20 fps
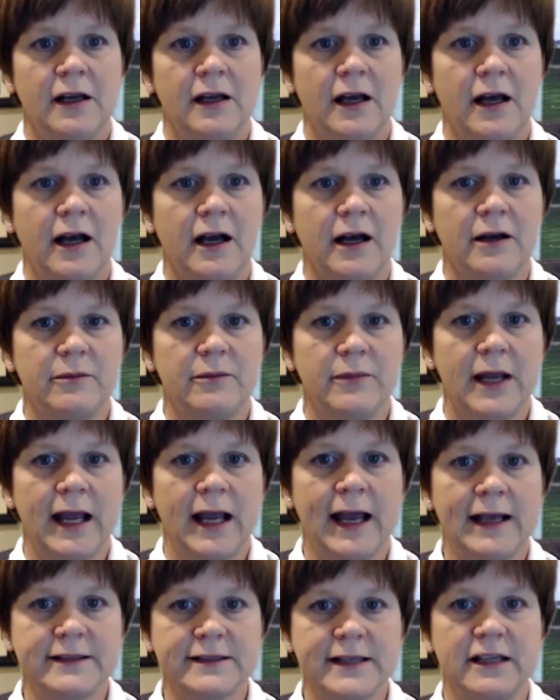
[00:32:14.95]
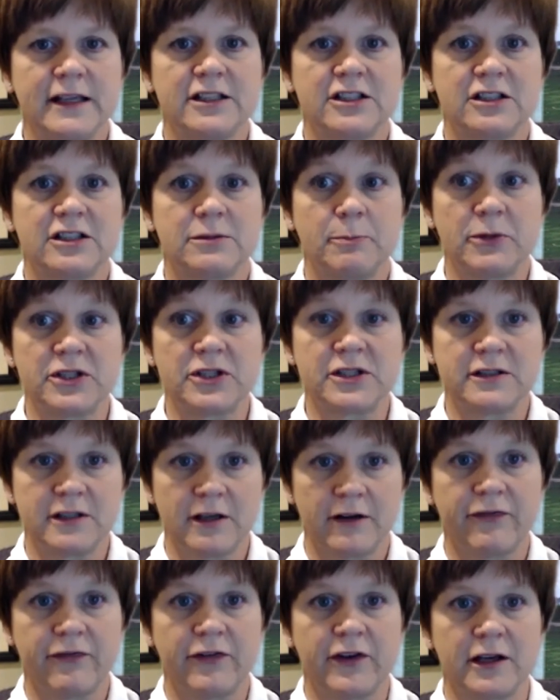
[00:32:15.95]
has a
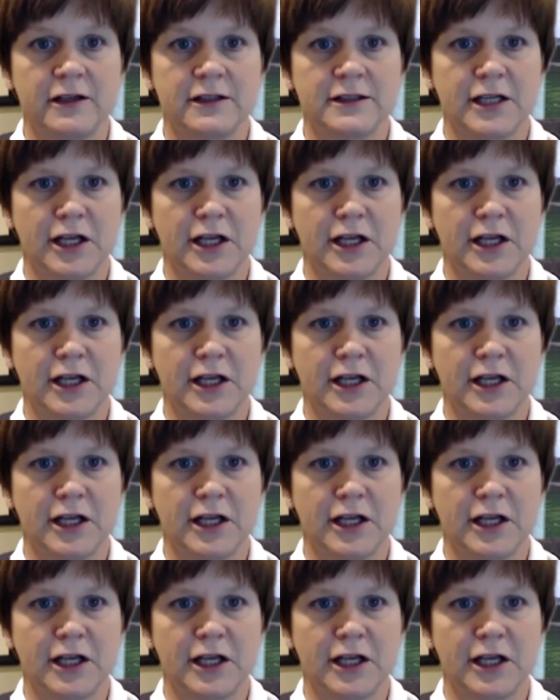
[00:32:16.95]
specific